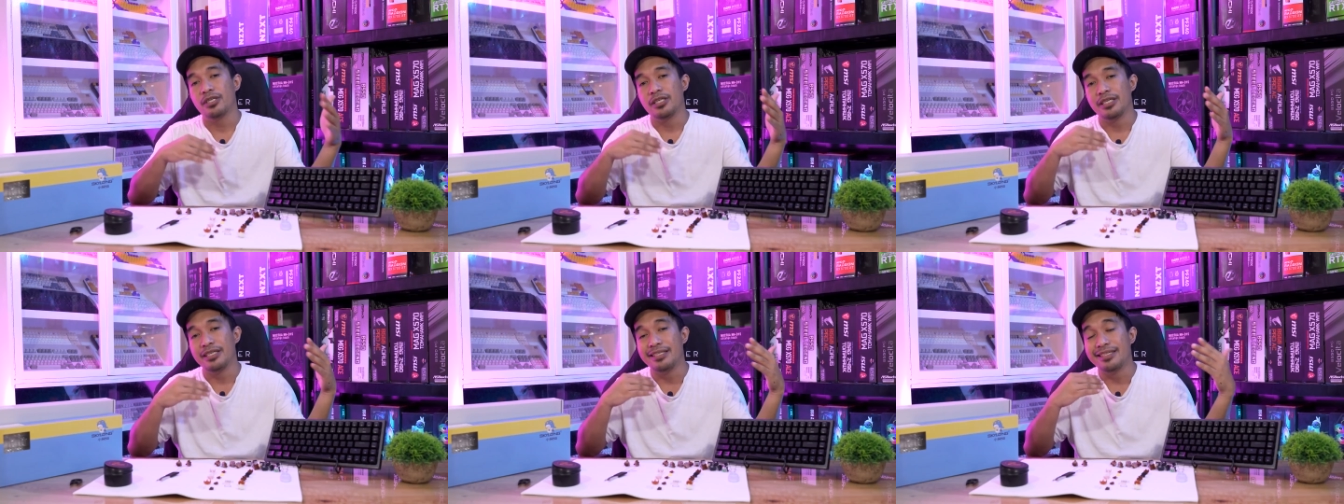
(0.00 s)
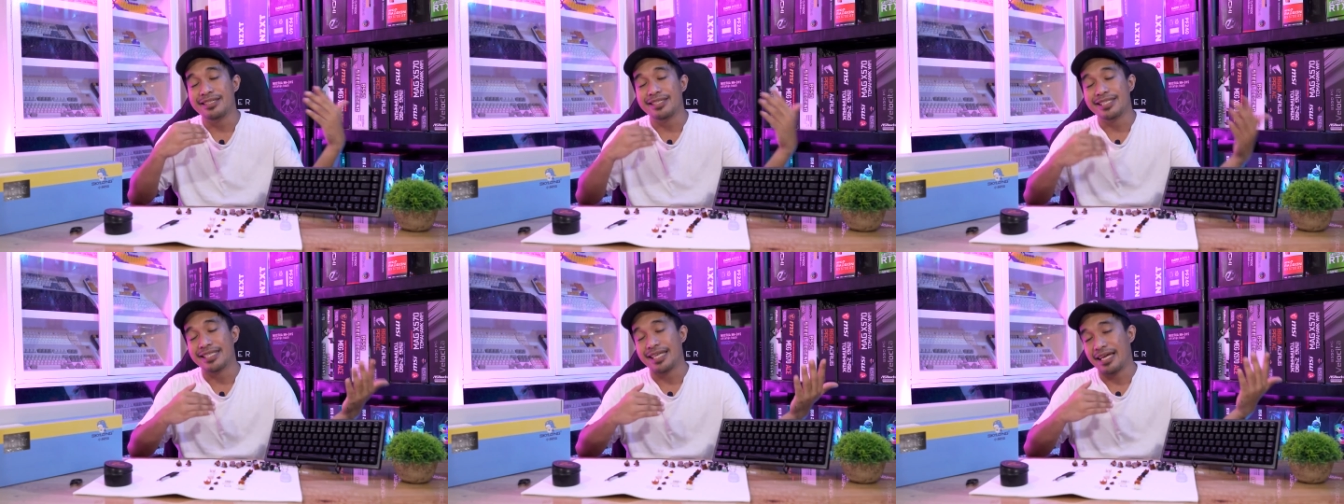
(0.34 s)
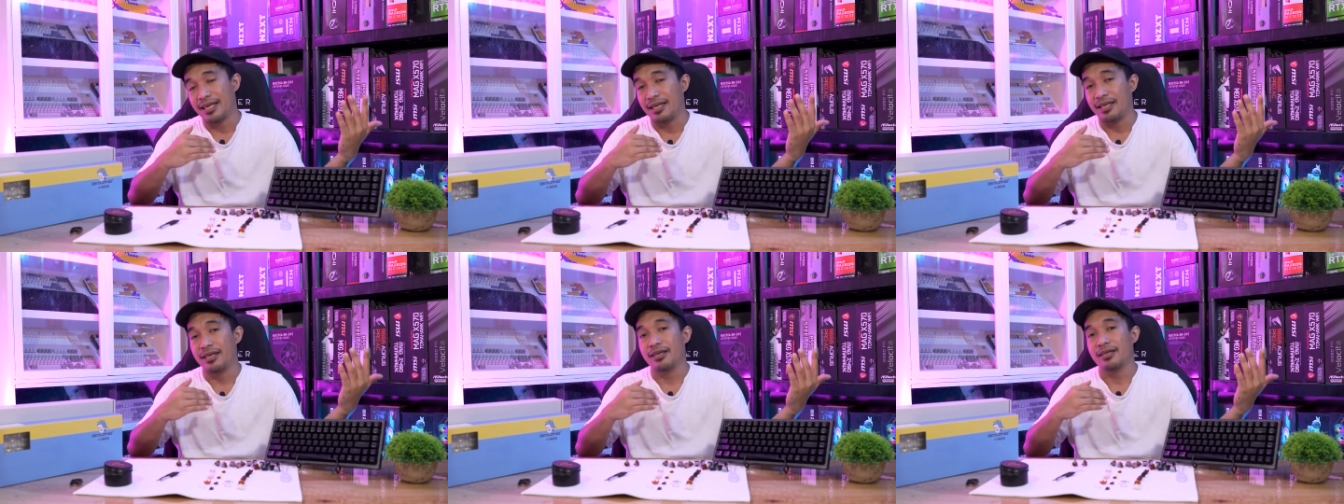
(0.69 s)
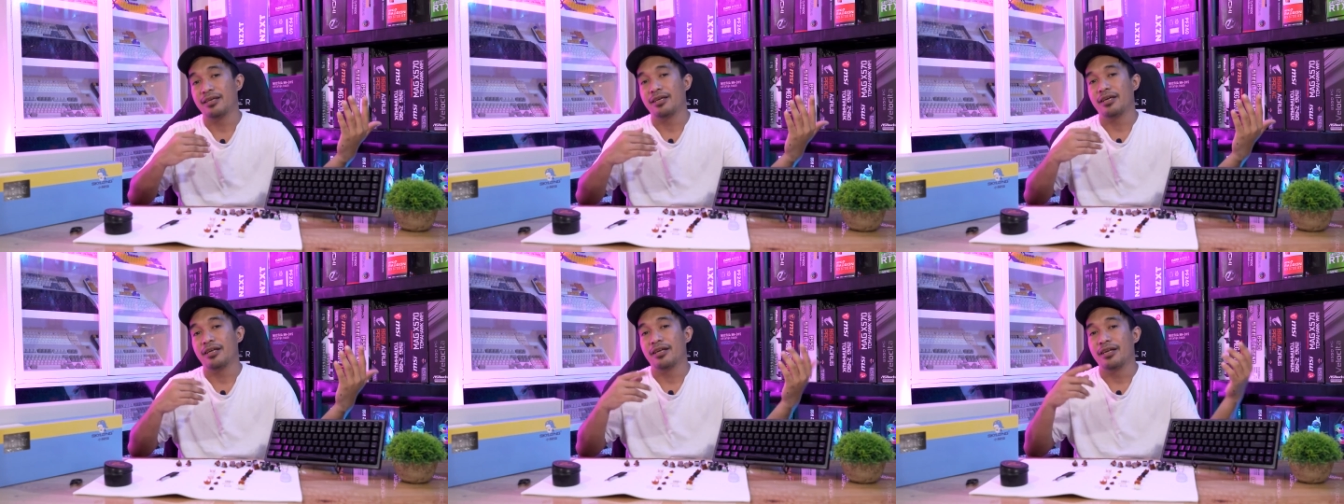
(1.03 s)
instead
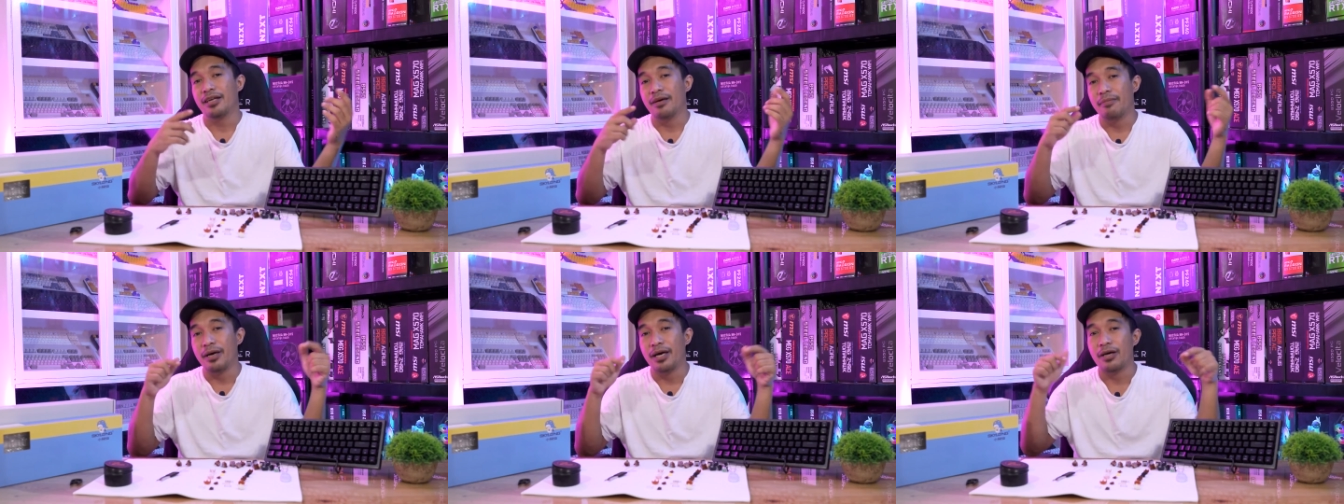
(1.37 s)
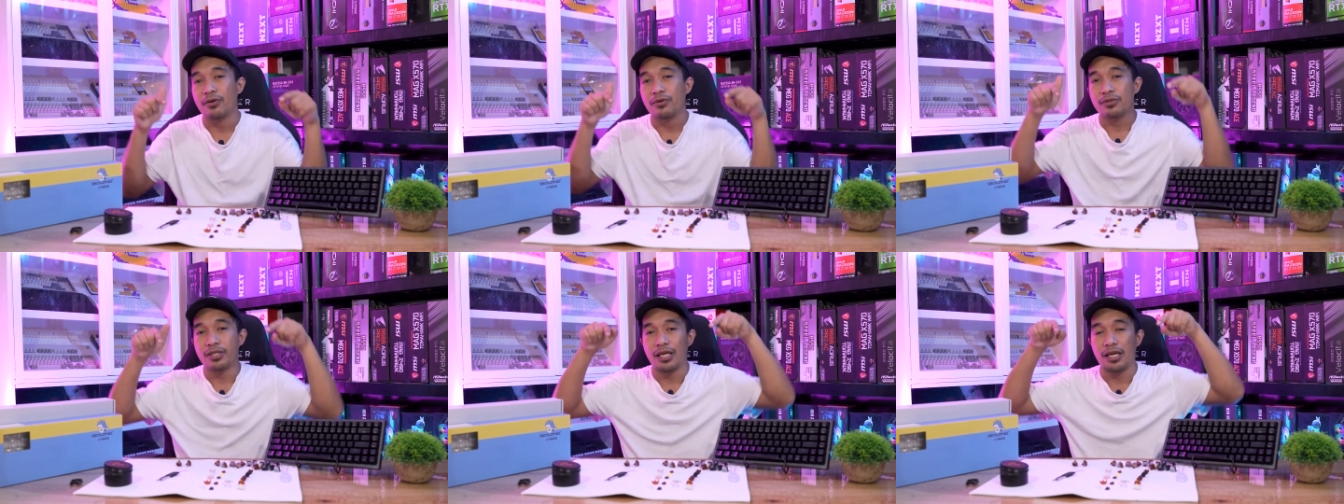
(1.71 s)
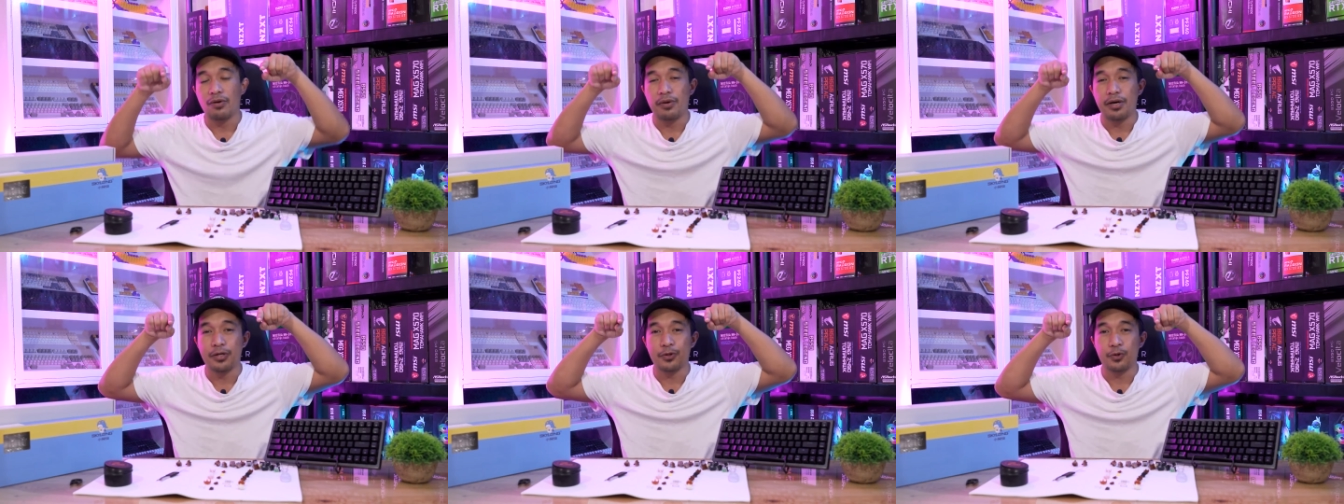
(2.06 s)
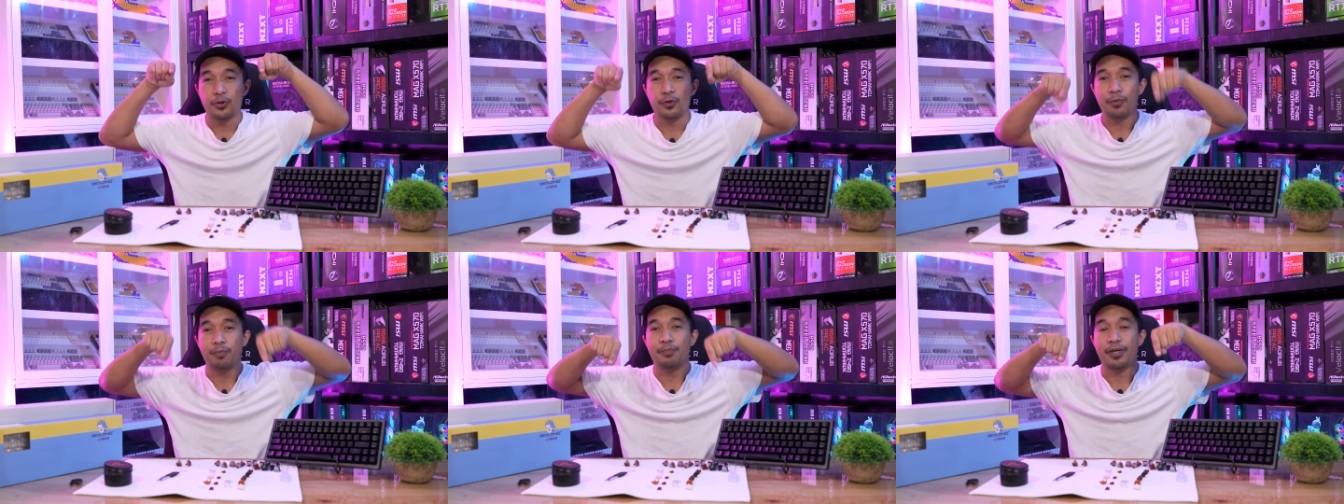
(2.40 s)
na merong dalawang
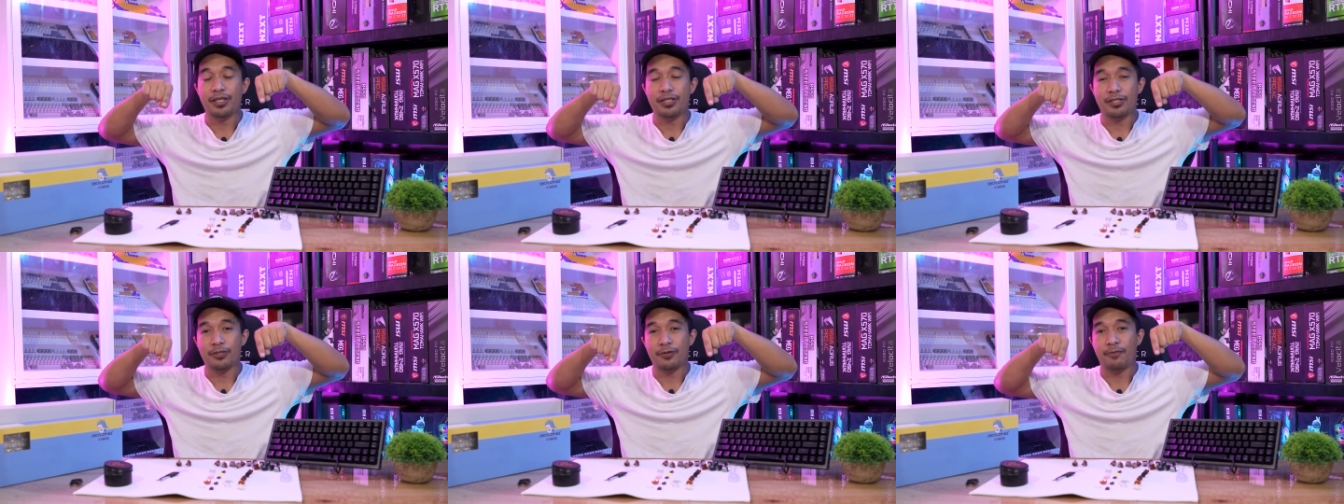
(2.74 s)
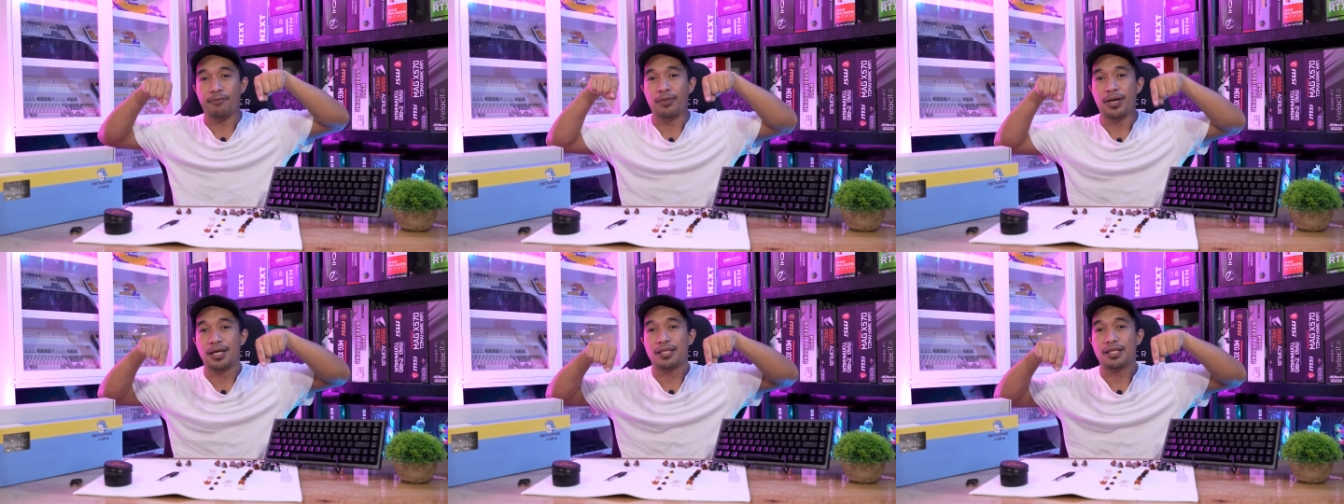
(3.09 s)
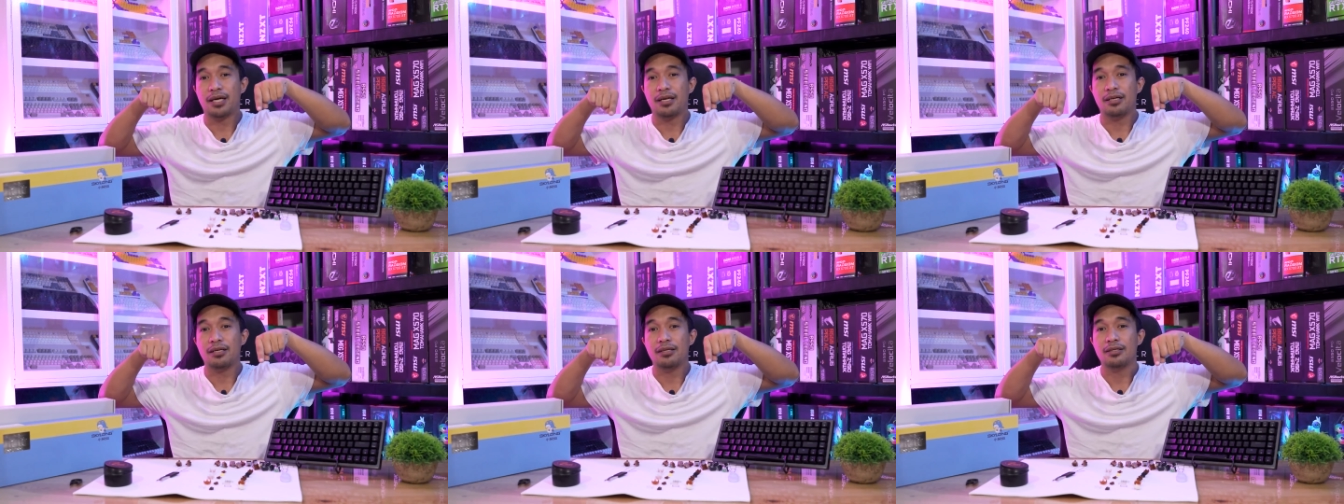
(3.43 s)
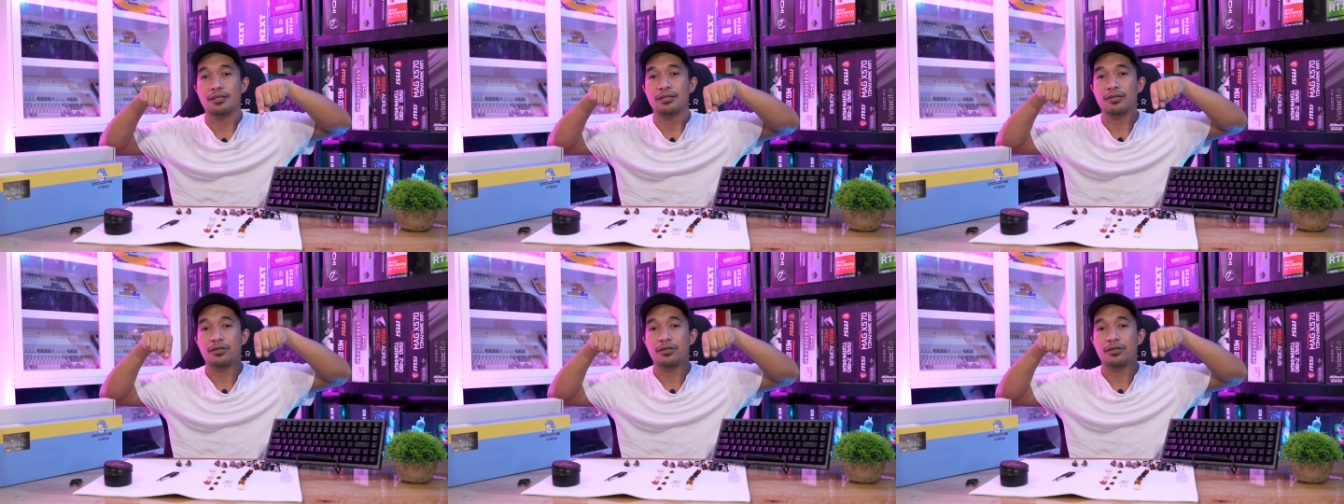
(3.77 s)
2 pins of metal